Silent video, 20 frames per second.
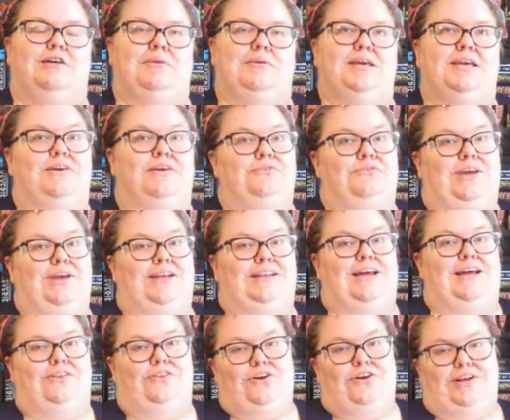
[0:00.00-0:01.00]
It gives like
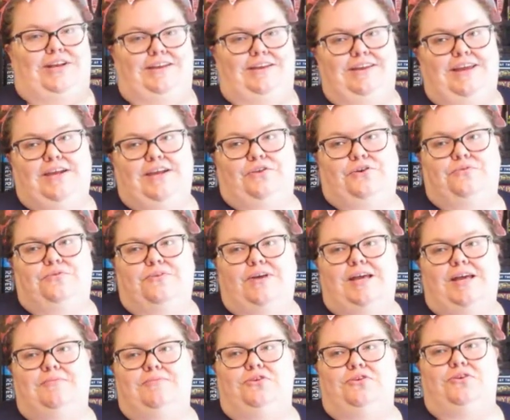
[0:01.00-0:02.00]
that Lonnie Taylor
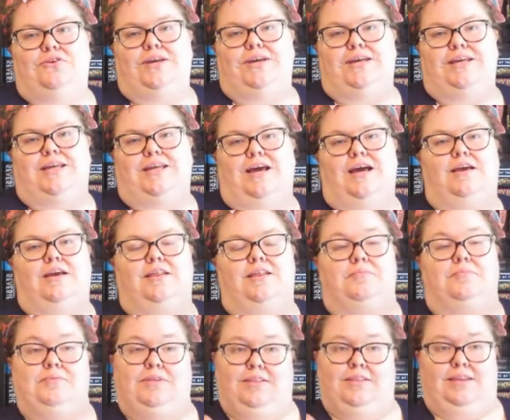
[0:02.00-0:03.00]
vibe to it,
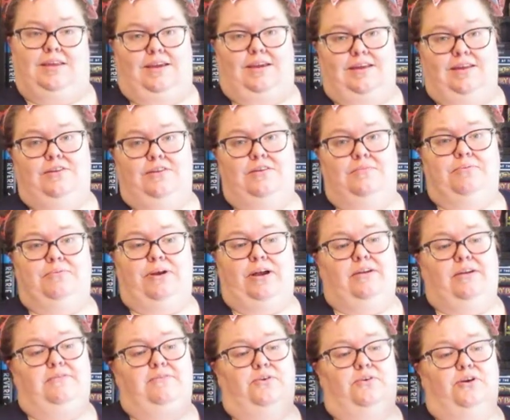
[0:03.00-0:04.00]
except it's in
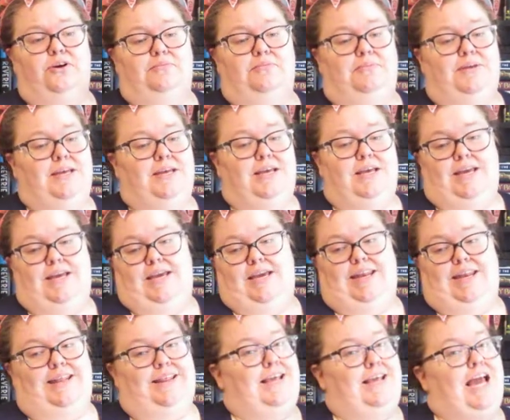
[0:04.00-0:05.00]
contemporary form.
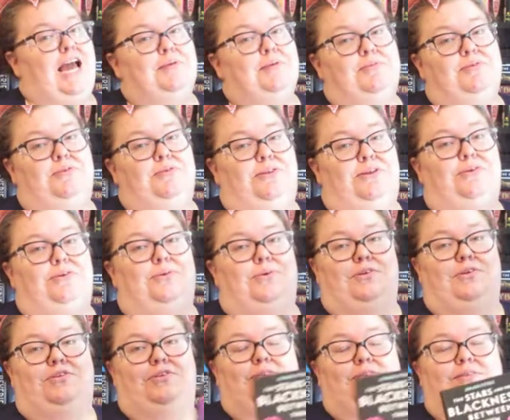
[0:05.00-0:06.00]
It is absolutely
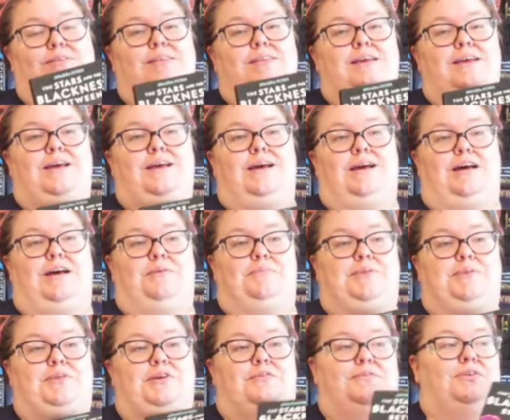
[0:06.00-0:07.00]
gorgeous.
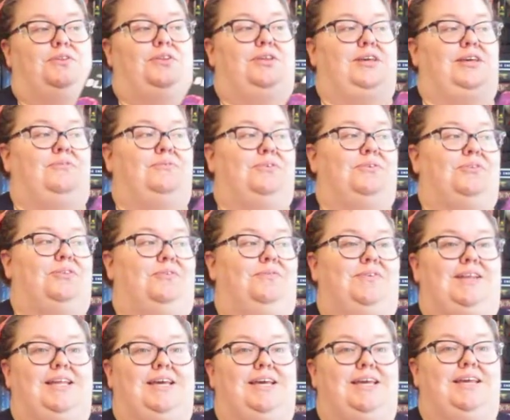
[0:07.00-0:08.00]
So if you're looking for
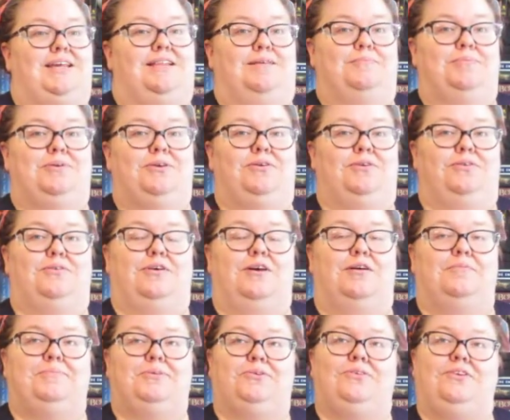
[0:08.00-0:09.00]
something that is a
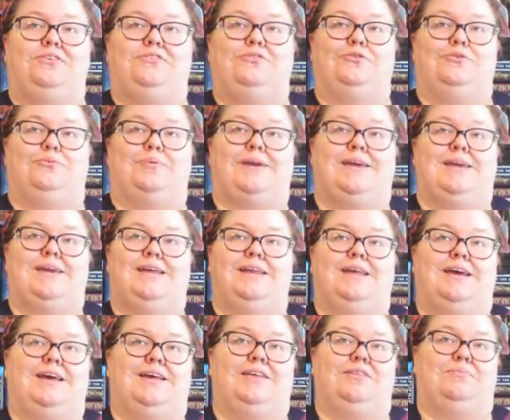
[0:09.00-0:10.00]
beauty to read
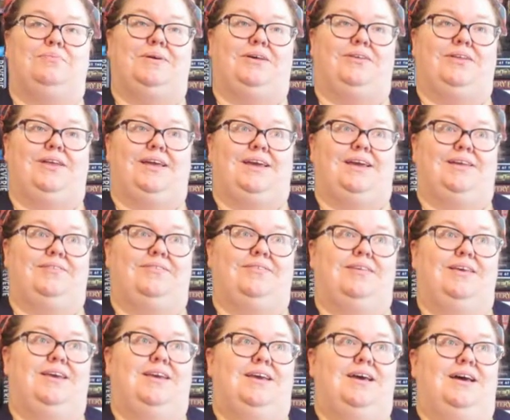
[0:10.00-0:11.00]
as well as
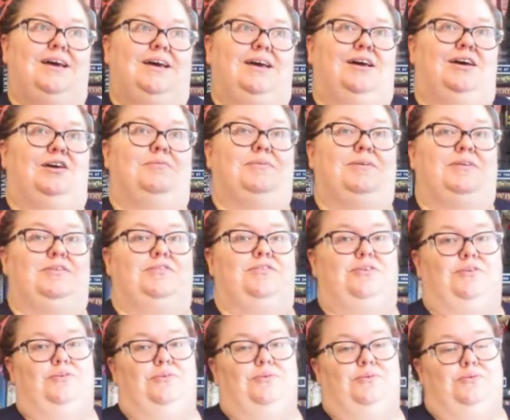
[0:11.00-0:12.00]

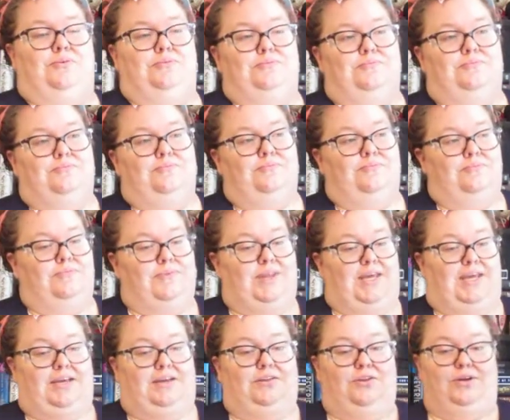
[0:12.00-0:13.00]
to
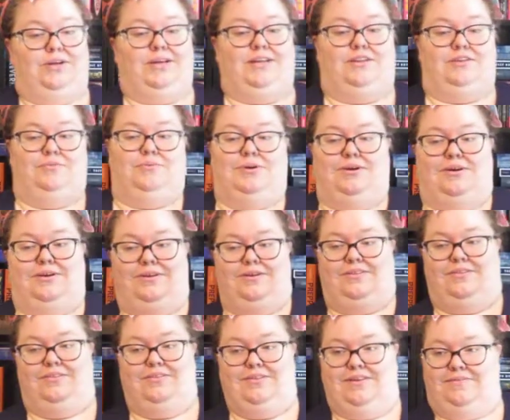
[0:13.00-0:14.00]
like look at the
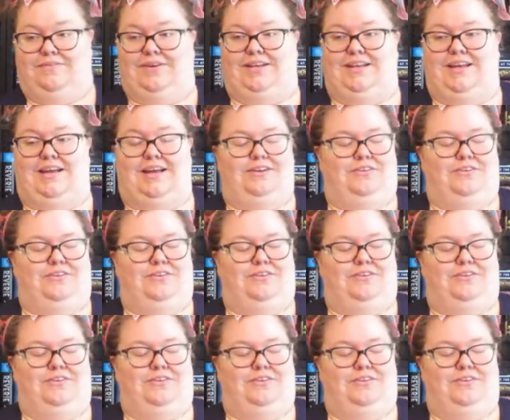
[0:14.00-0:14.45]
words and stuff like that.